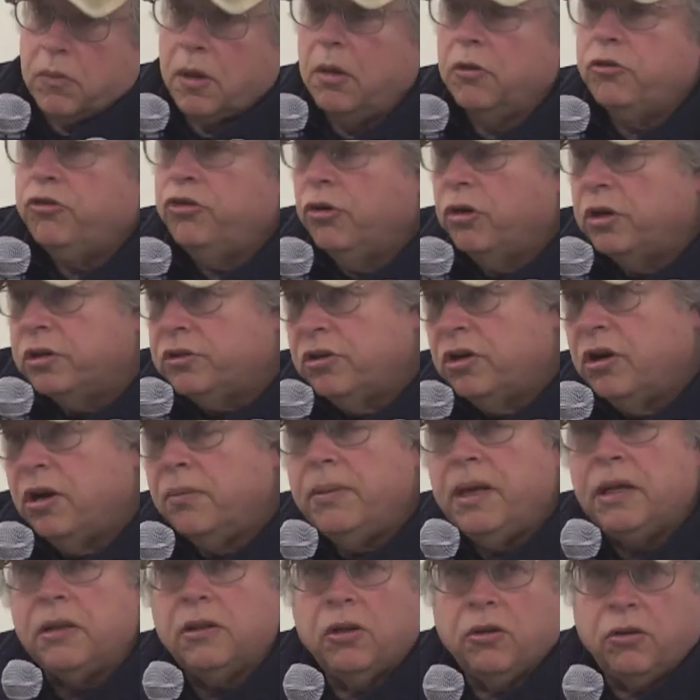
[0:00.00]
short
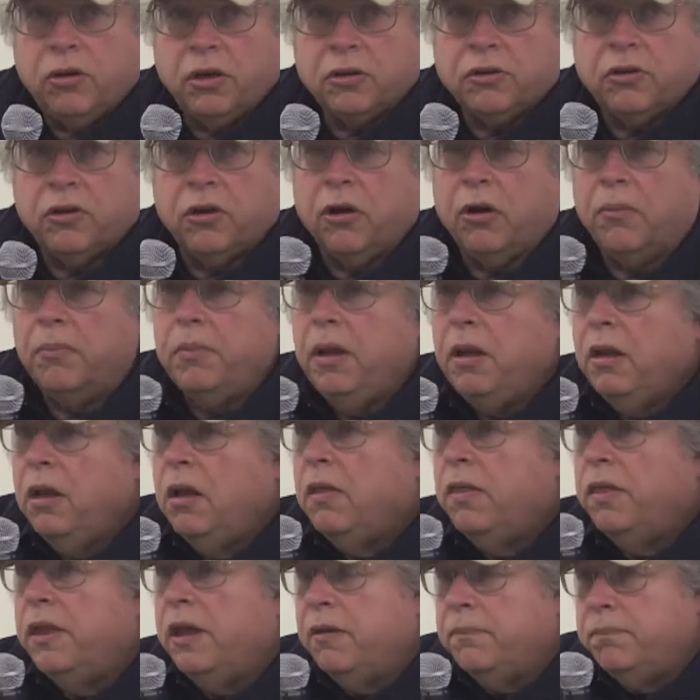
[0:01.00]
term and long term.
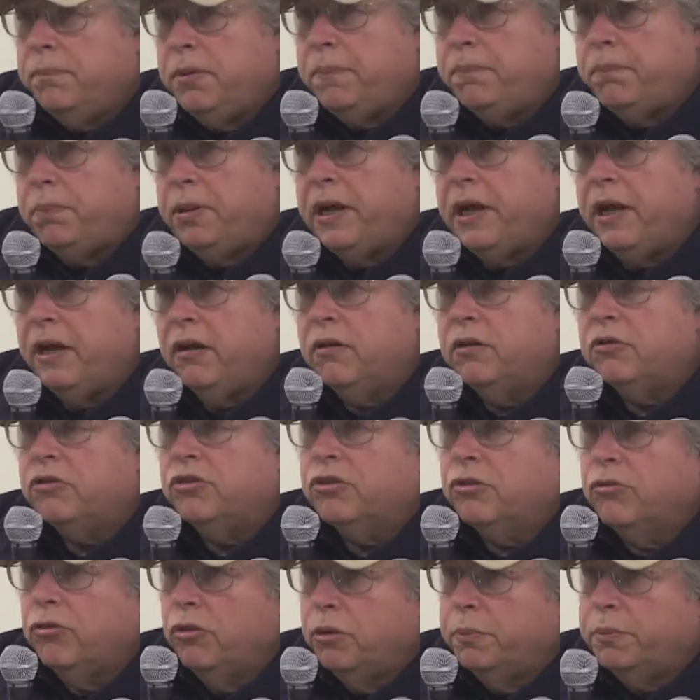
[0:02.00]
There have been
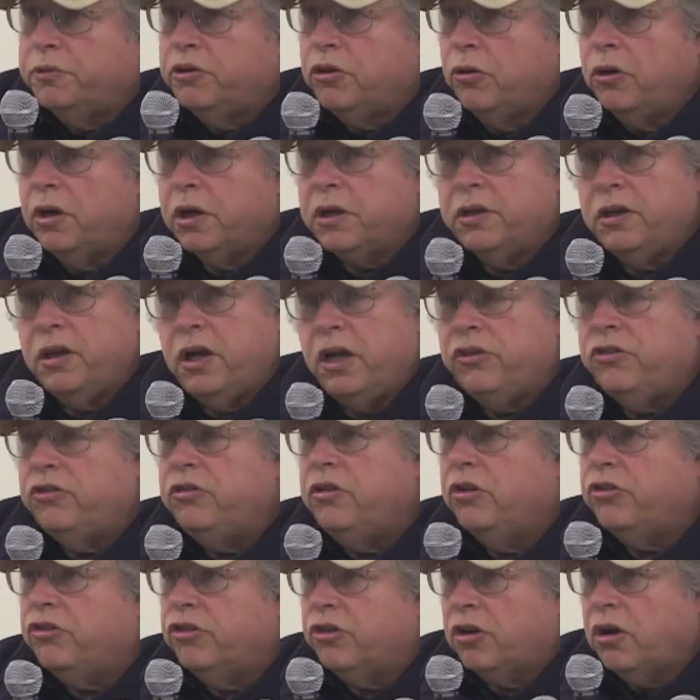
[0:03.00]
parents' groups organizing
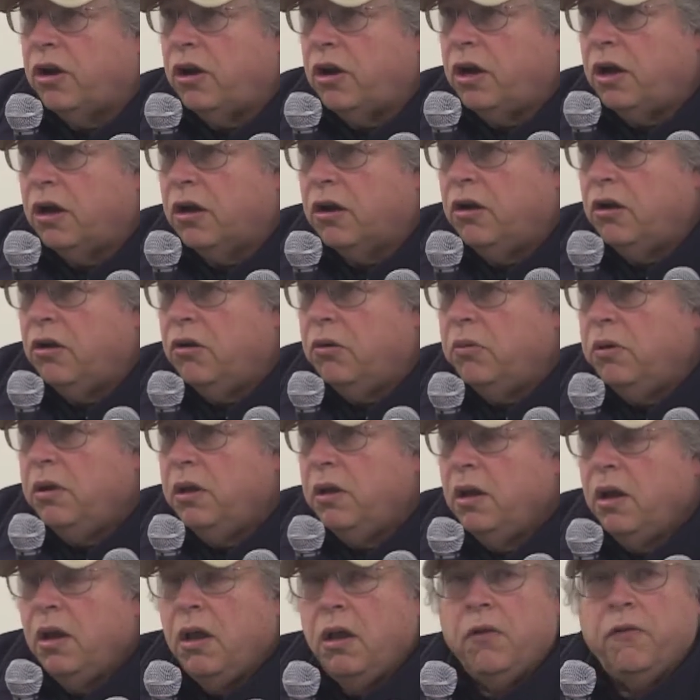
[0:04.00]
in Chicago
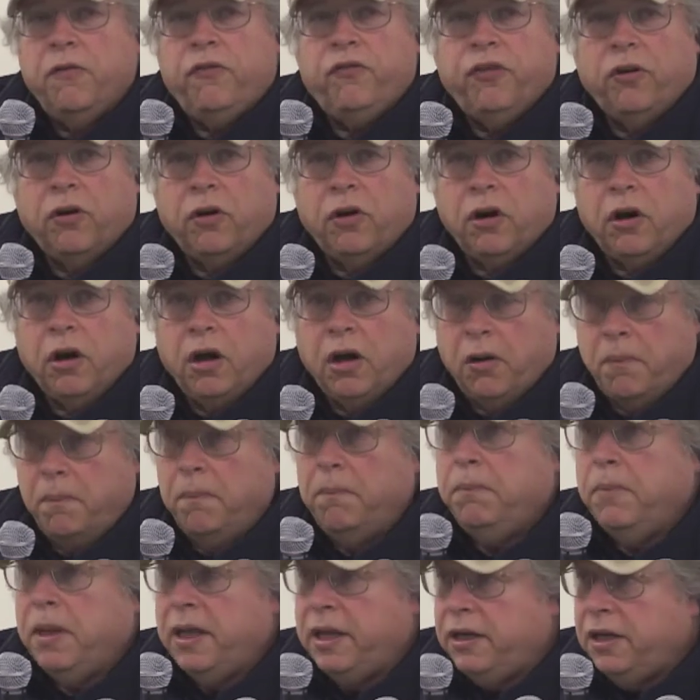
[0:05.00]
for
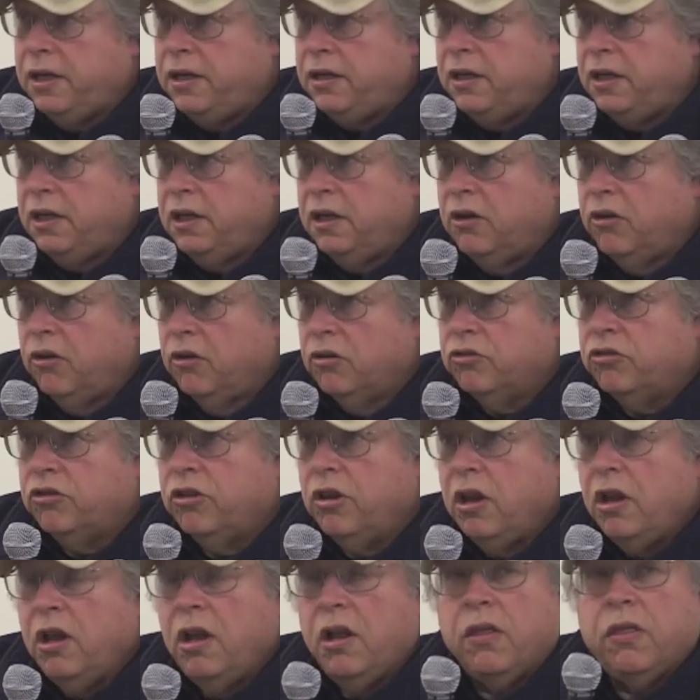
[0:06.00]
many years.
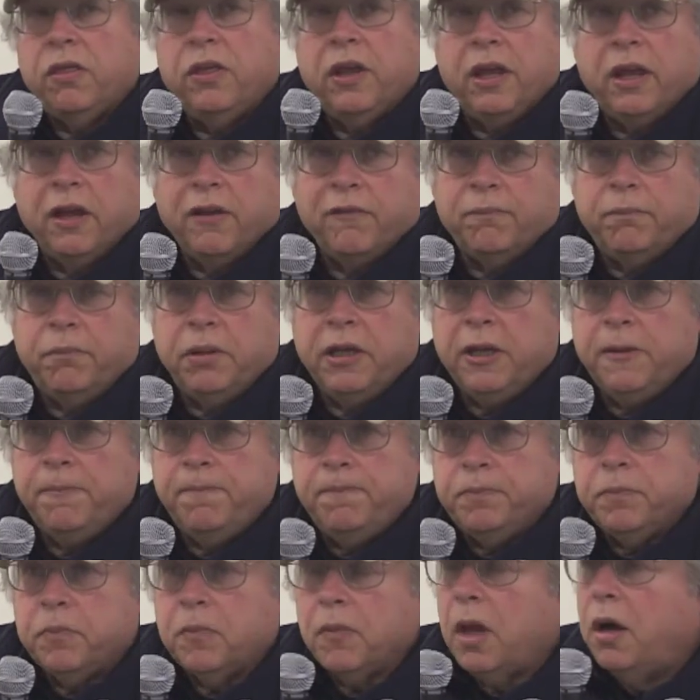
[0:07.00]
There have
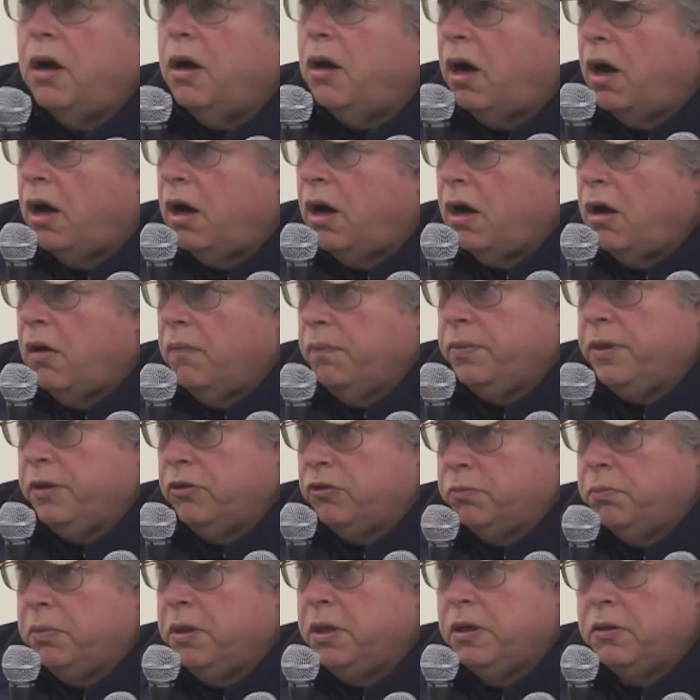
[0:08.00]
been, uh,
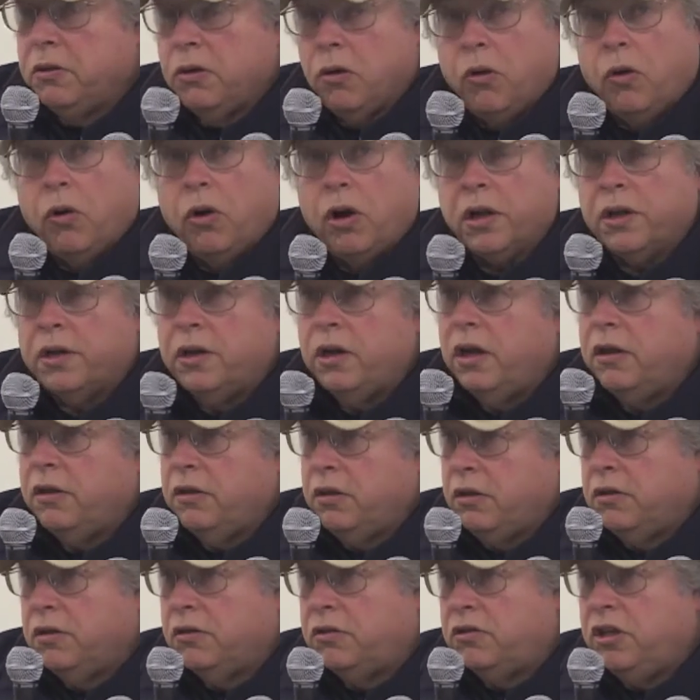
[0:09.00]
there's been organizing
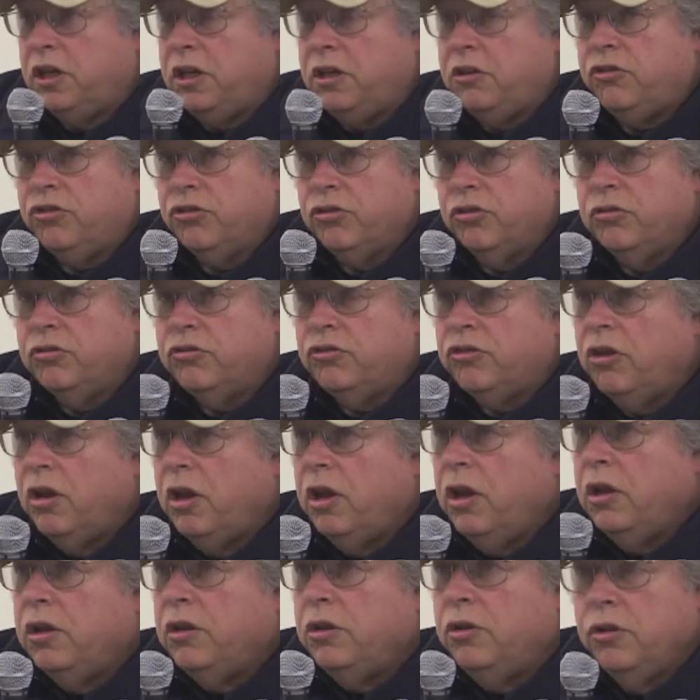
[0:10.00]
in the teachers'
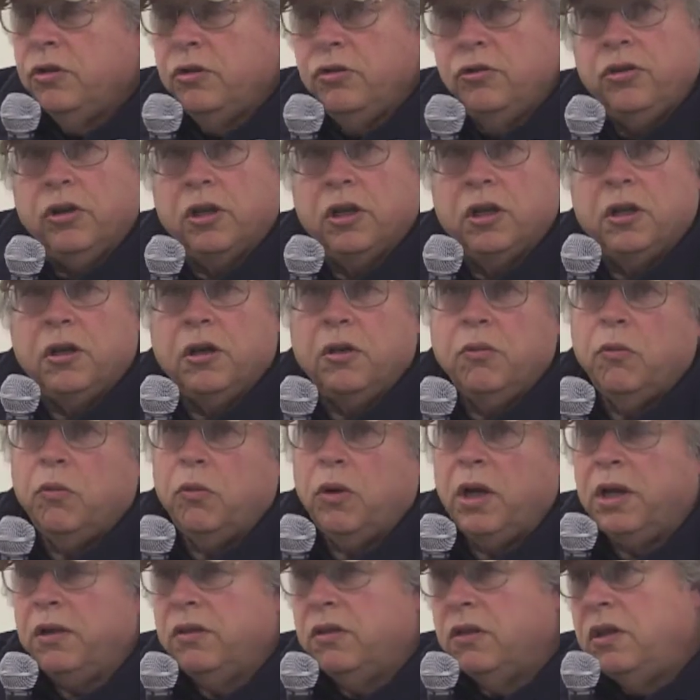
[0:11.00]
union
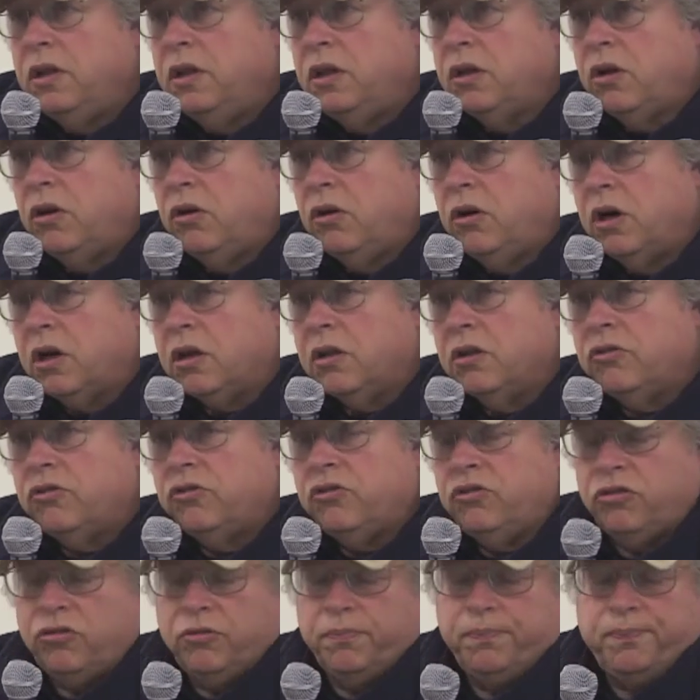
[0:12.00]
when the
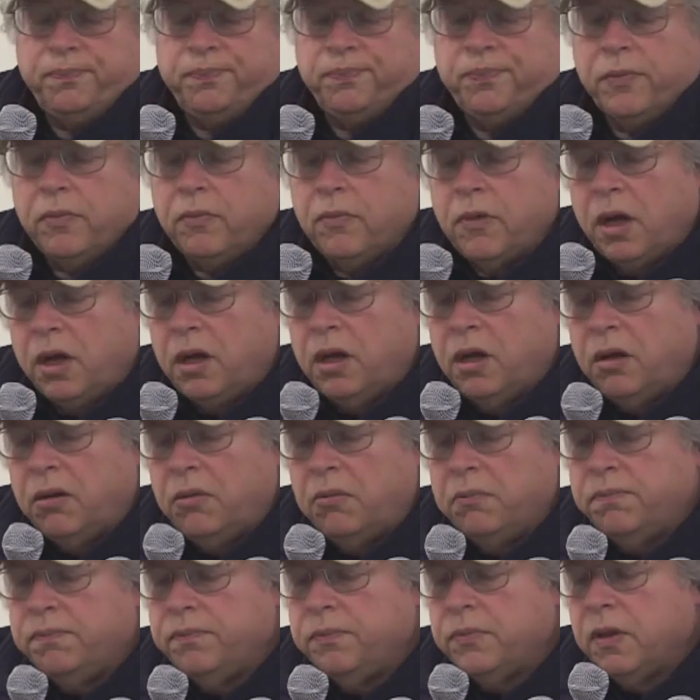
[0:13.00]
caucus
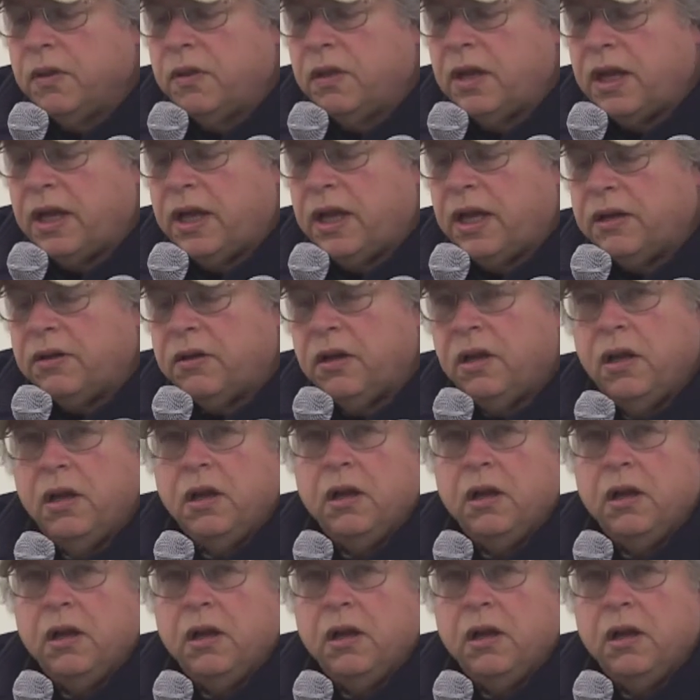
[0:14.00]
um, that